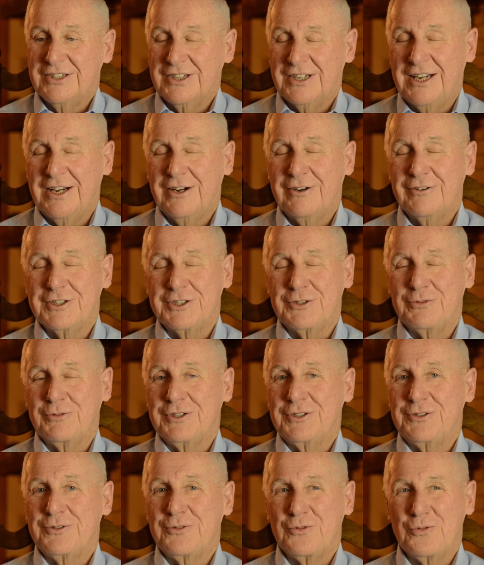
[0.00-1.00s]
Karis
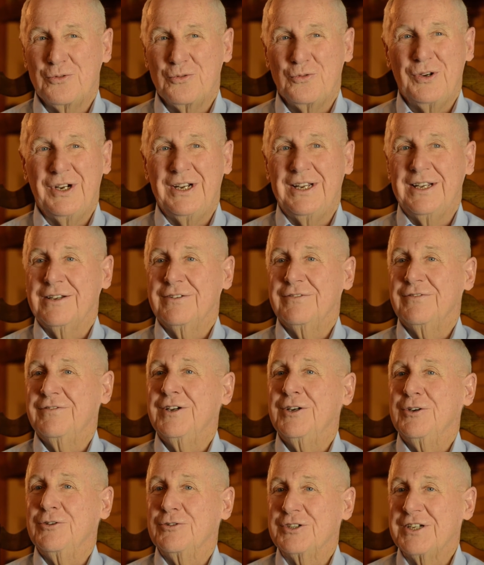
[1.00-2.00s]
was really
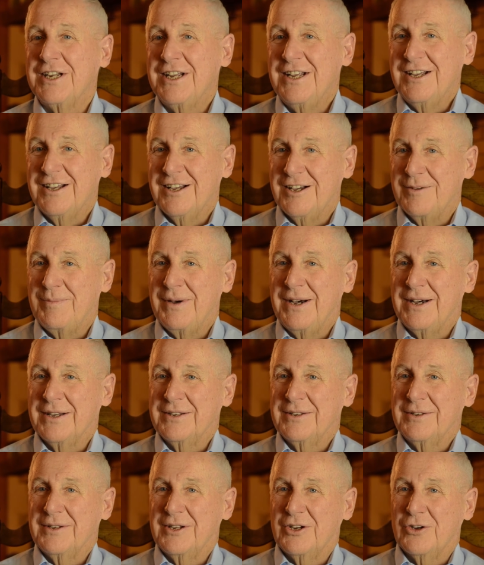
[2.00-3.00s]
confused
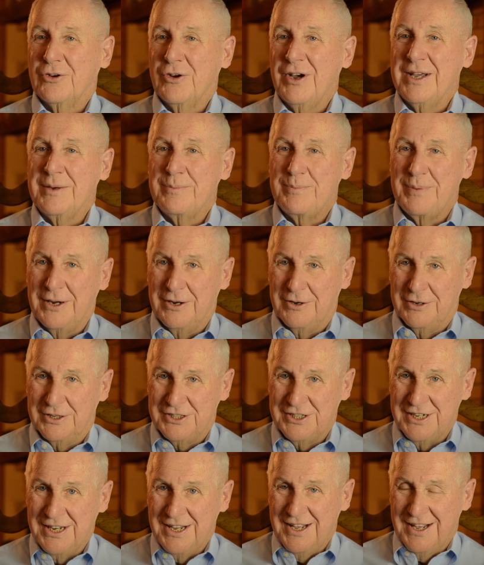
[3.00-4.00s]
about
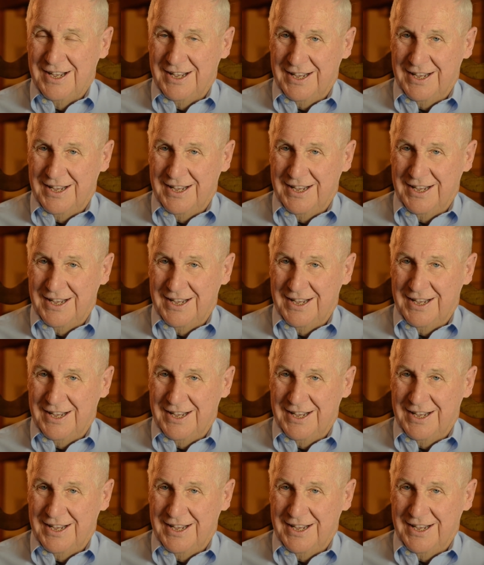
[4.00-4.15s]
grandparents,